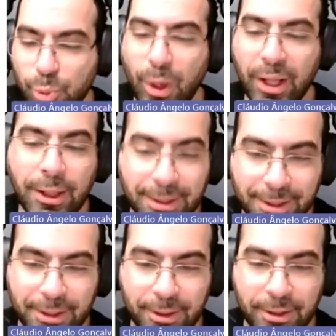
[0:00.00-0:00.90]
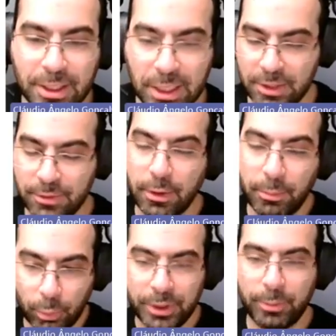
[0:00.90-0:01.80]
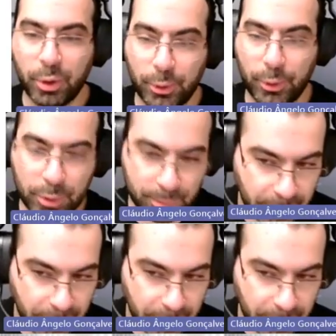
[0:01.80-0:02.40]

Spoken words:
well as from when the product